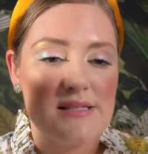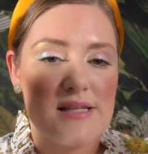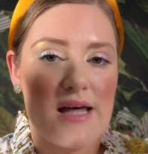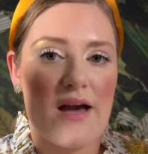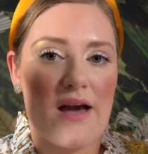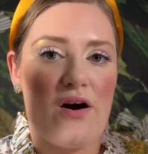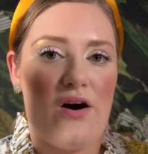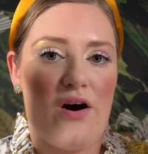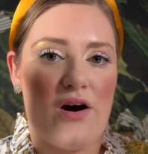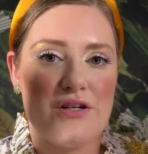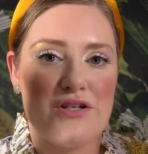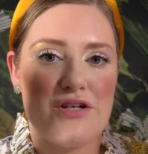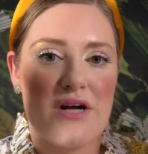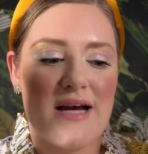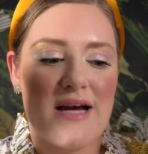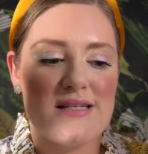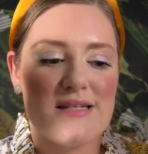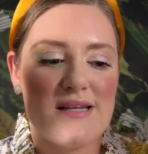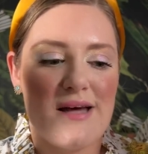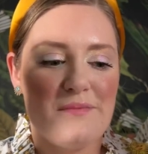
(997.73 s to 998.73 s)
that
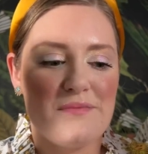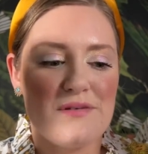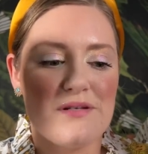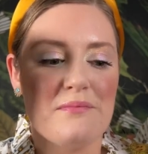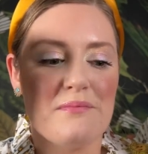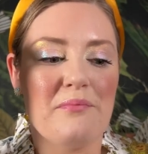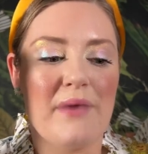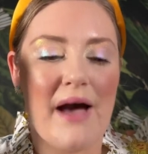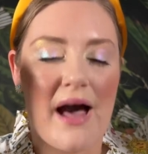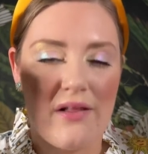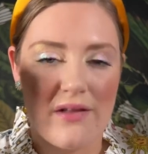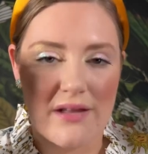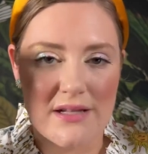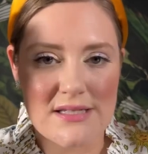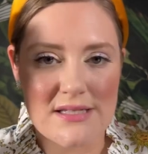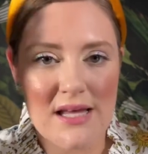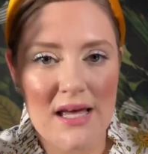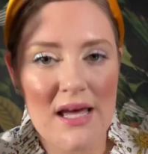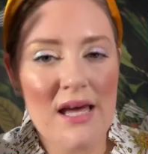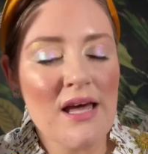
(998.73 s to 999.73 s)
contrast up to
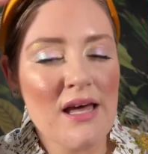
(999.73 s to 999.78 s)
balance